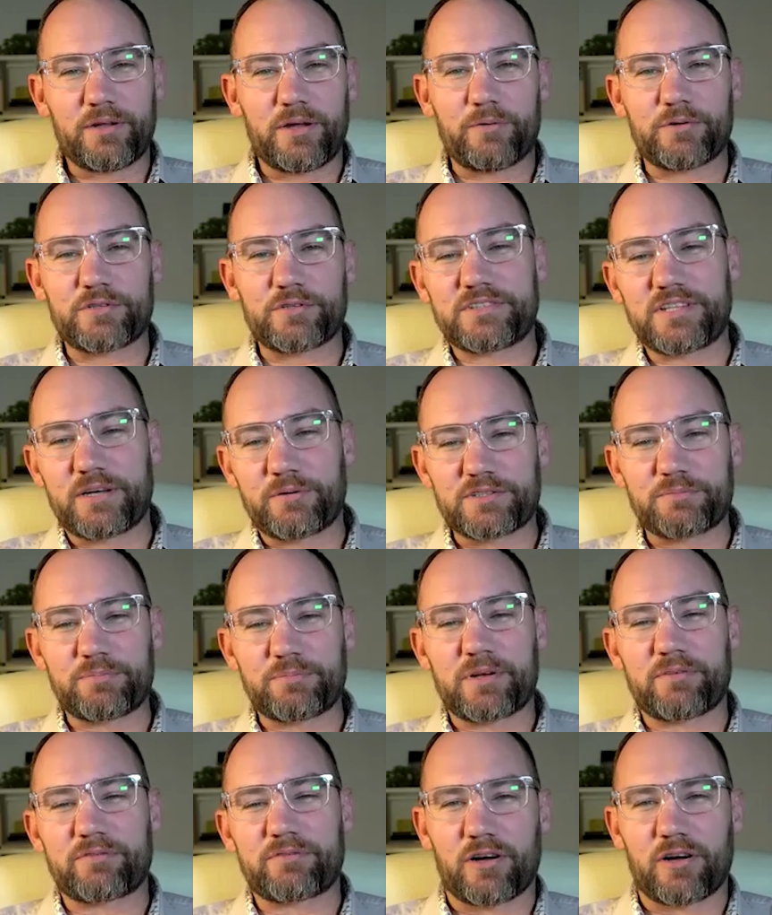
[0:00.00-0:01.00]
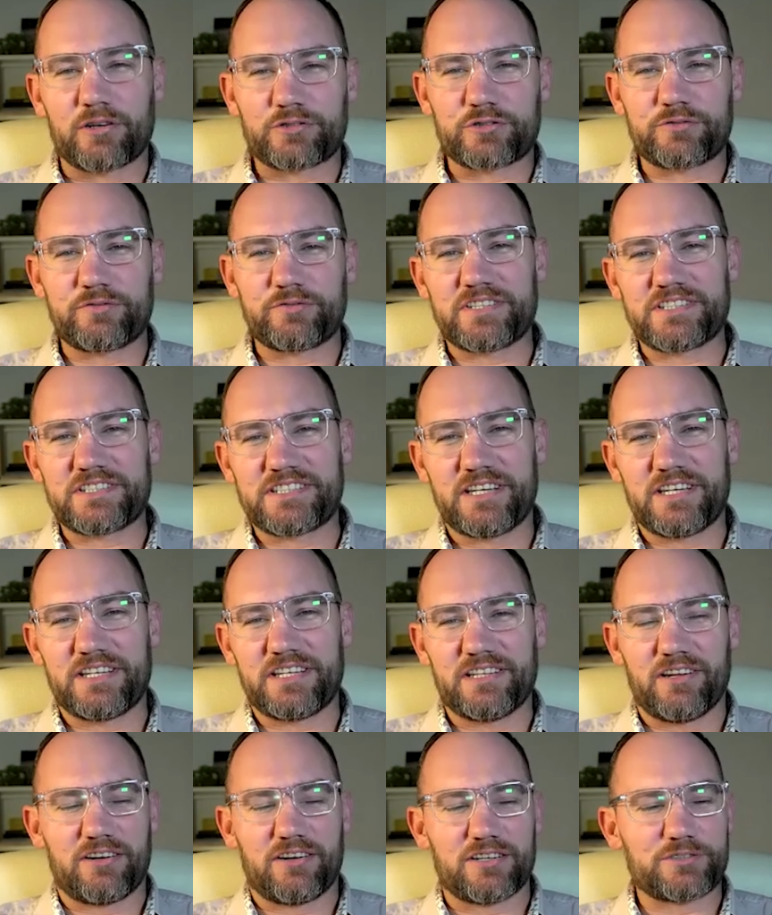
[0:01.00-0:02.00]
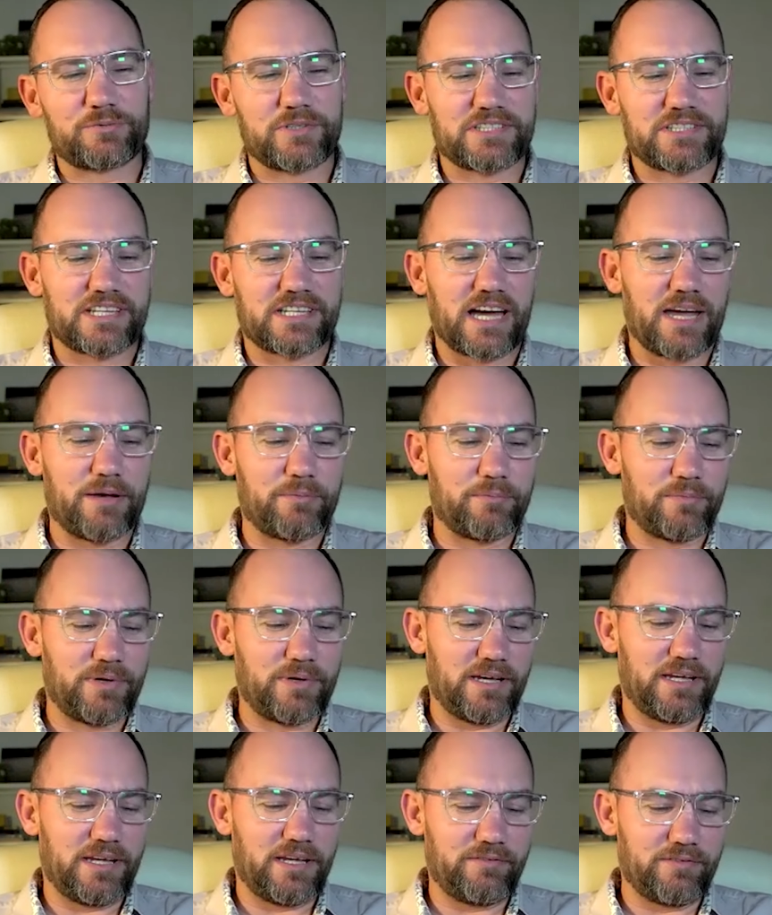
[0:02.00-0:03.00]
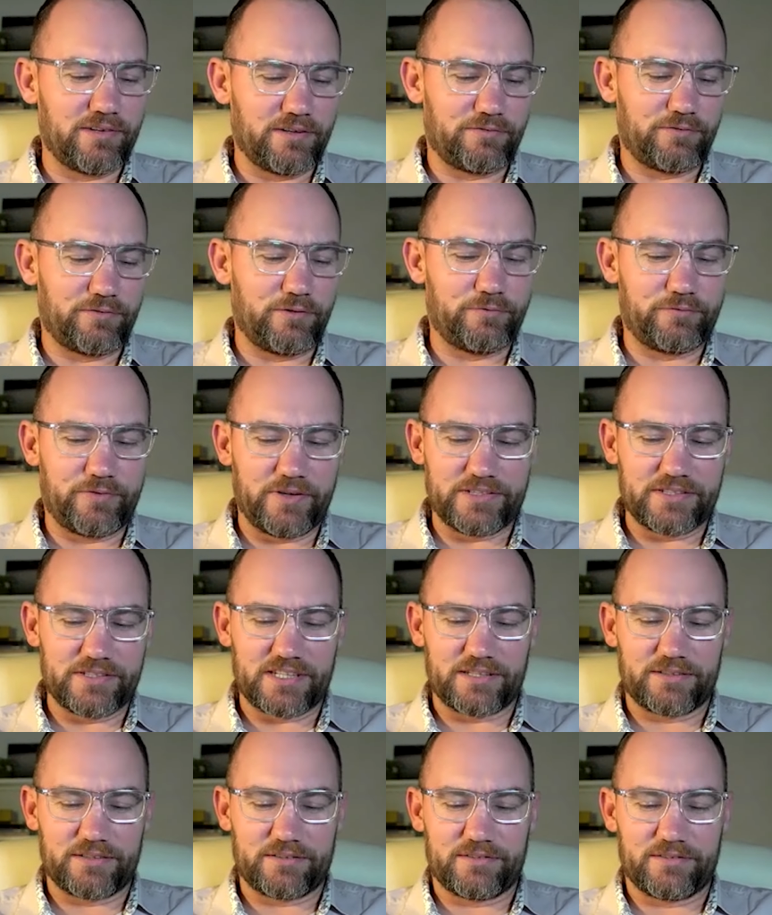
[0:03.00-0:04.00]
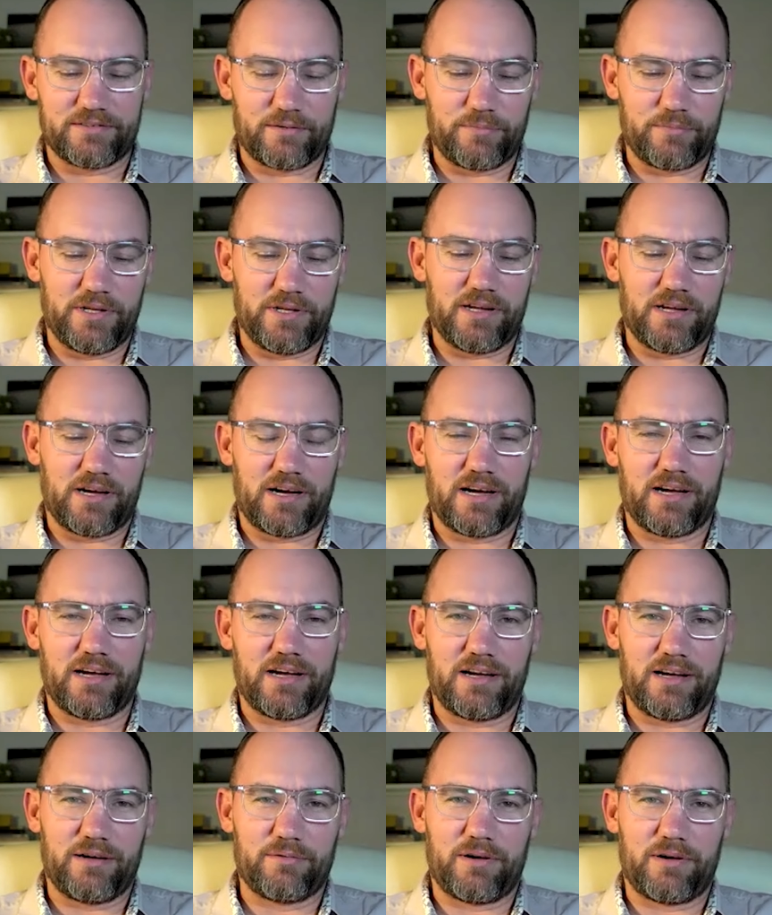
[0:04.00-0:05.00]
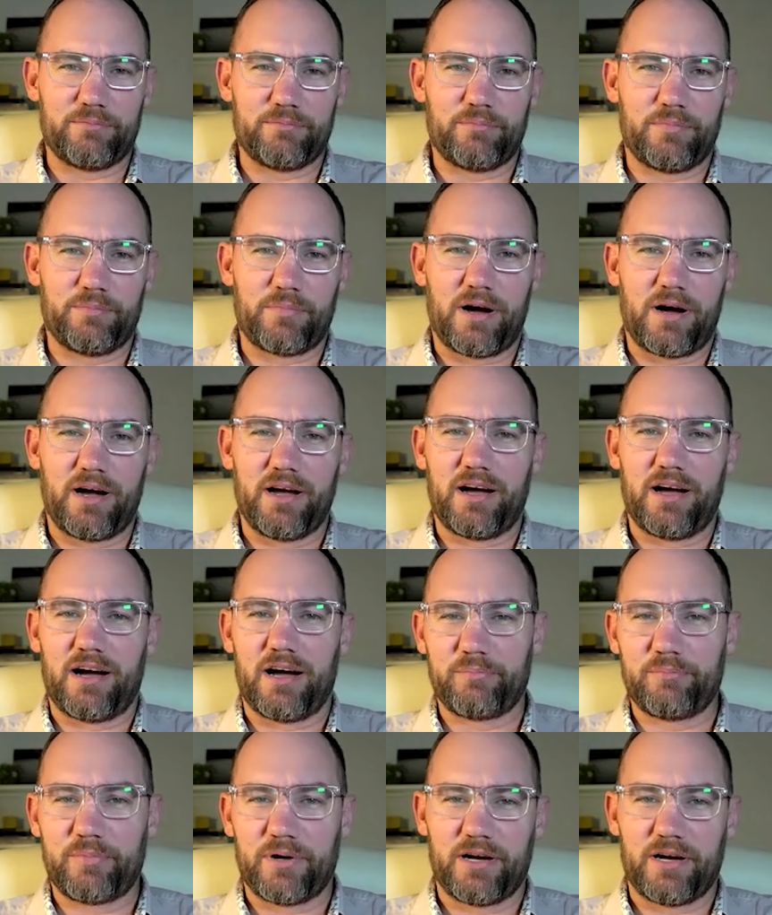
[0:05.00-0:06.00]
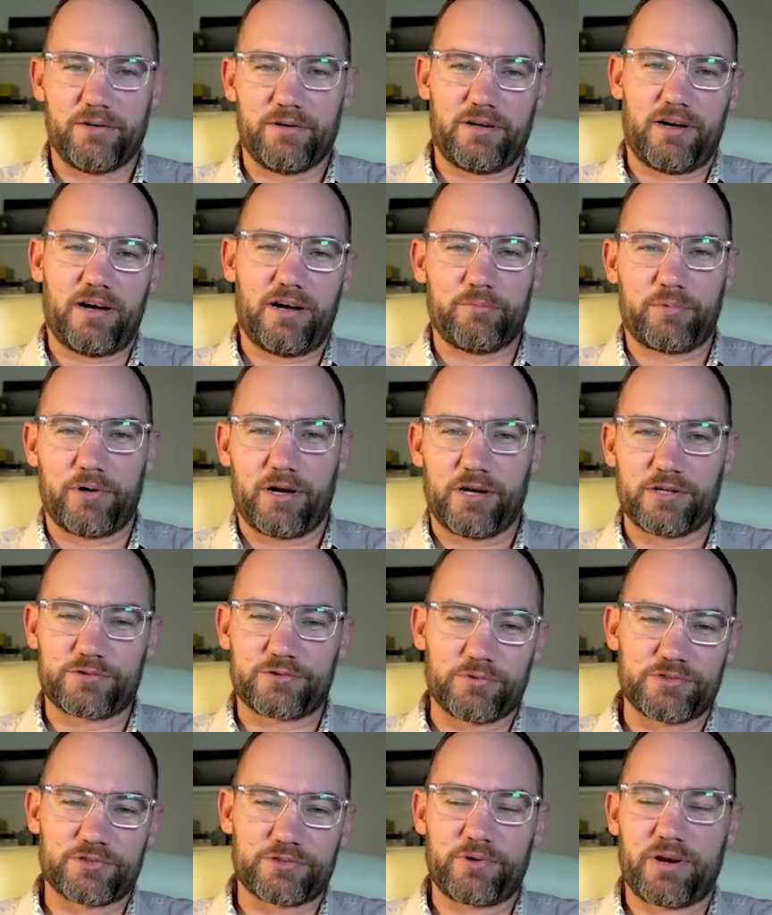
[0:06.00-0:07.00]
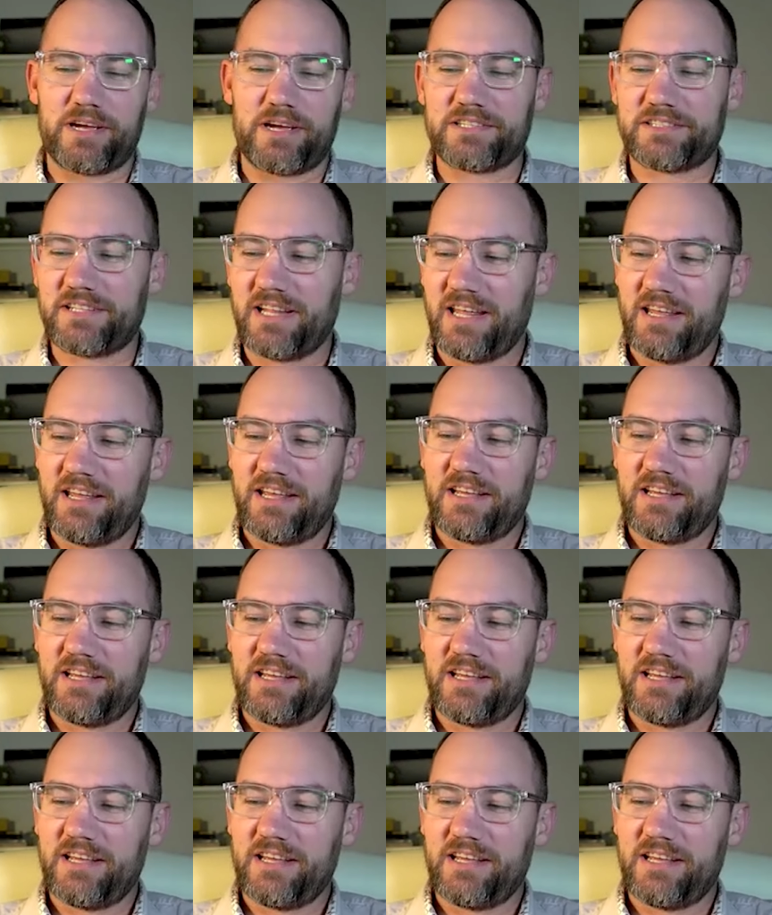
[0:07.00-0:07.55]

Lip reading: was a bit of controversy in last week's game. Even a few things that I mean, my eyebrows was raised.